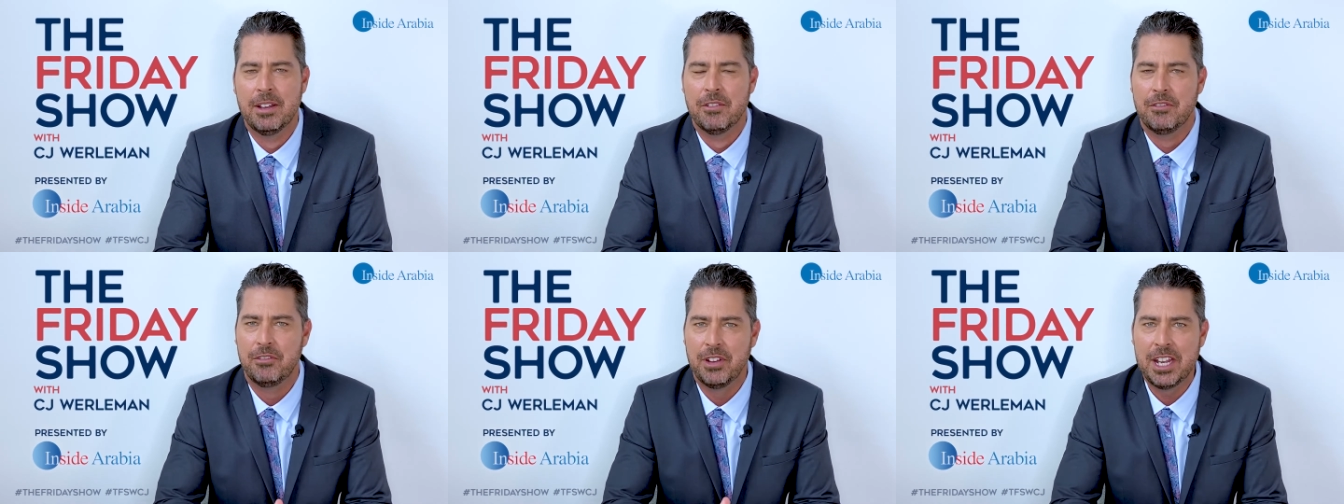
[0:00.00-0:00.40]

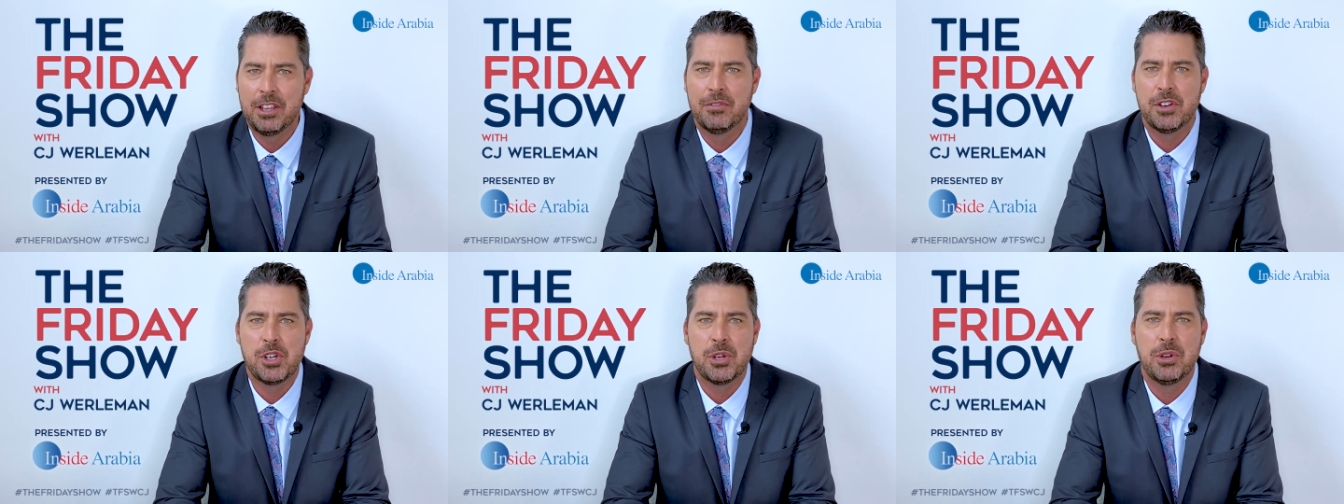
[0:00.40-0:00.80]
Thank you
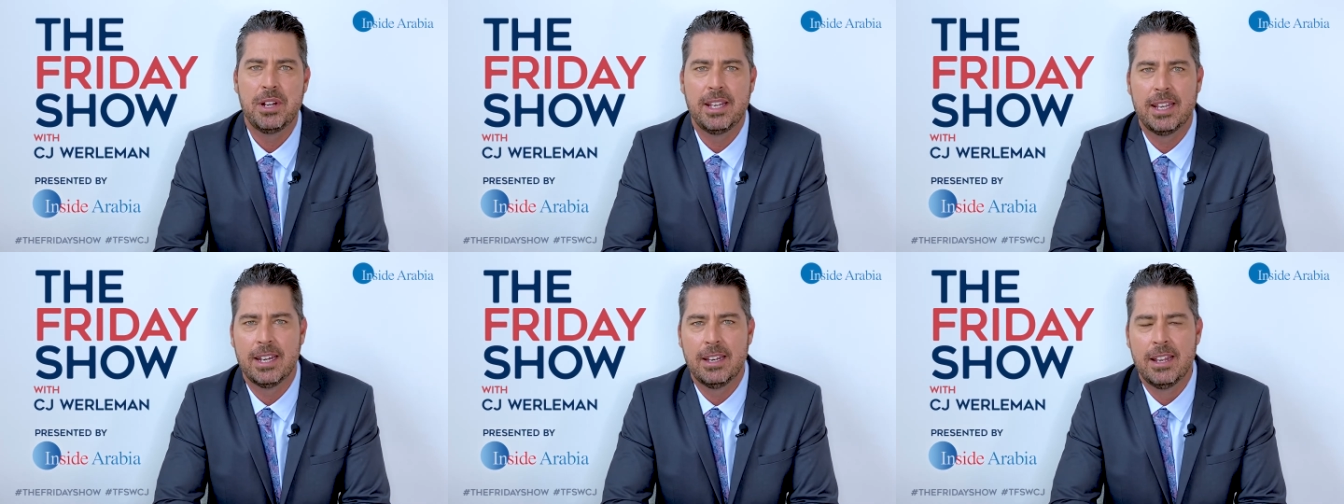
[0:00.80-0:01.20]
for tuning
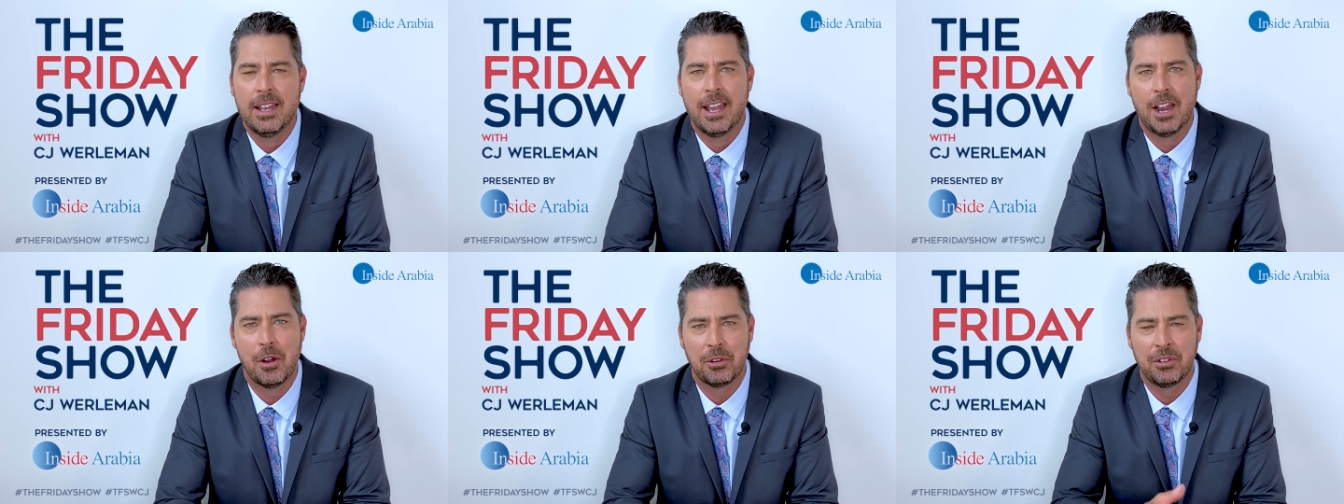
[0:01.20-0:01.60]
in, and
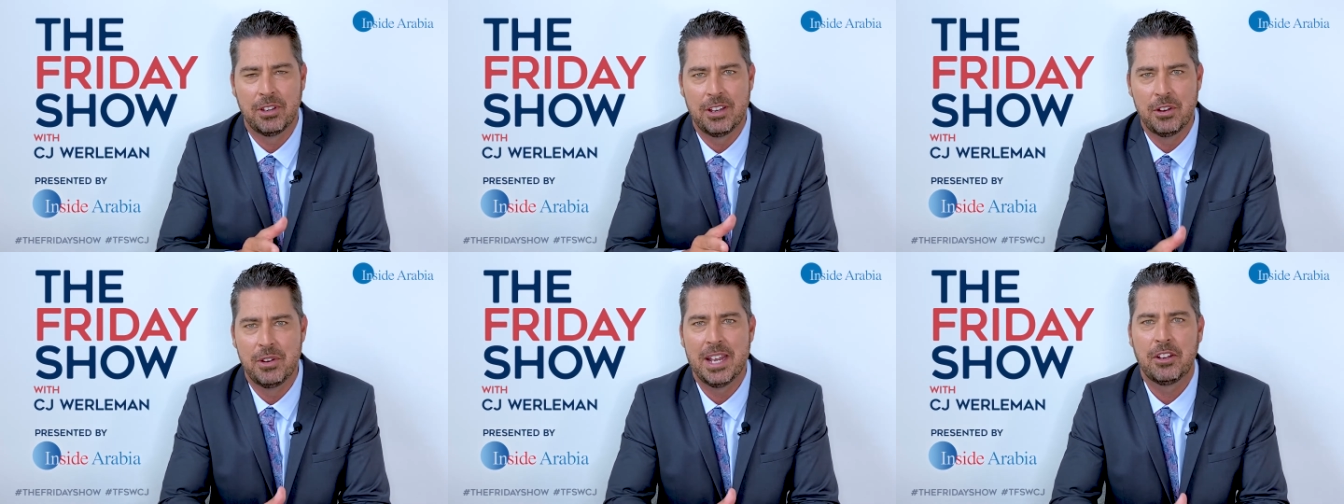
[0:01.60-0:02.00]
I'll see
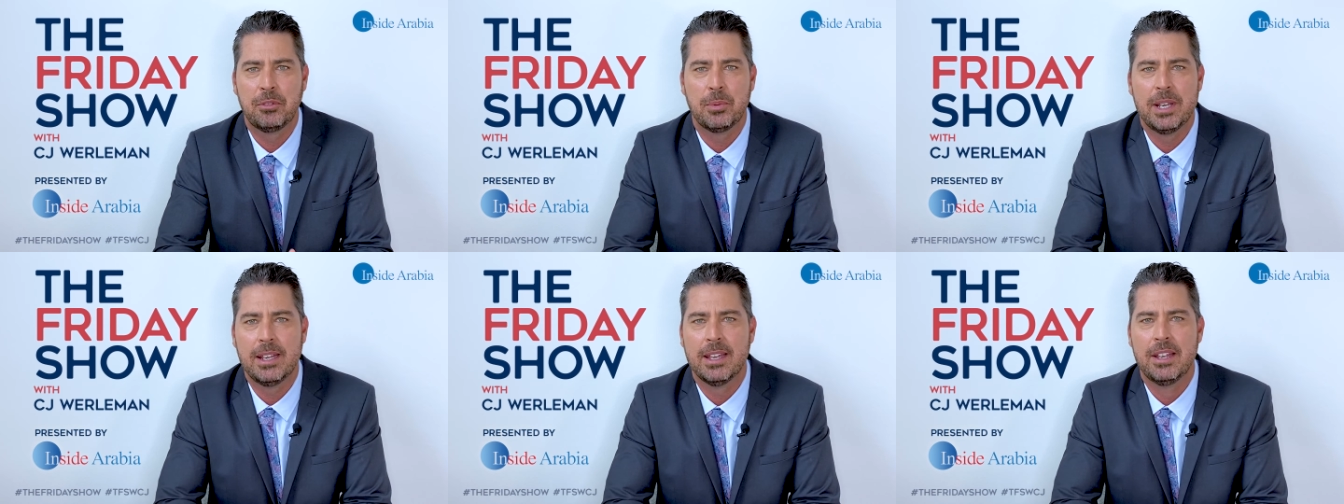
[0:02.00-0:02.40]
you next
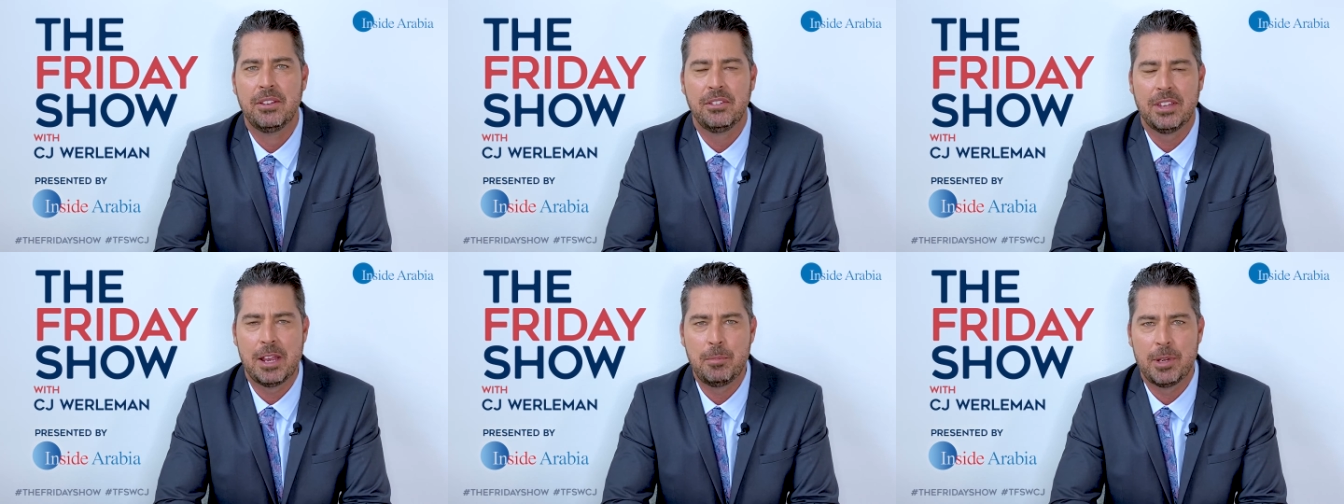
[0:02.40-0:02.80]
week,
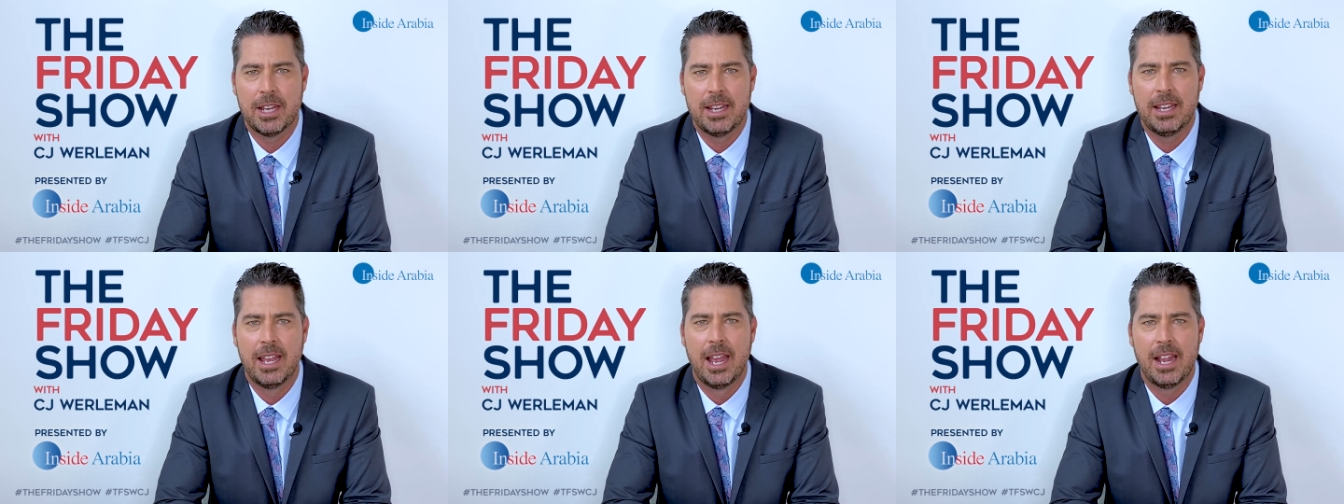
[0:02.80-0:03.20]
same
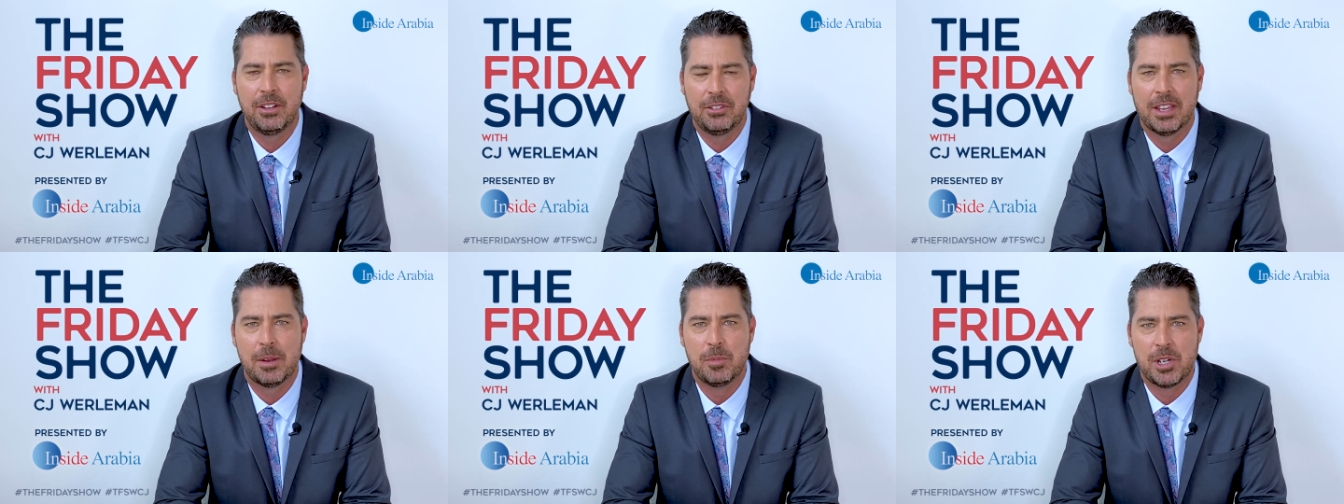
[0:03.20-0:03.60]
day and same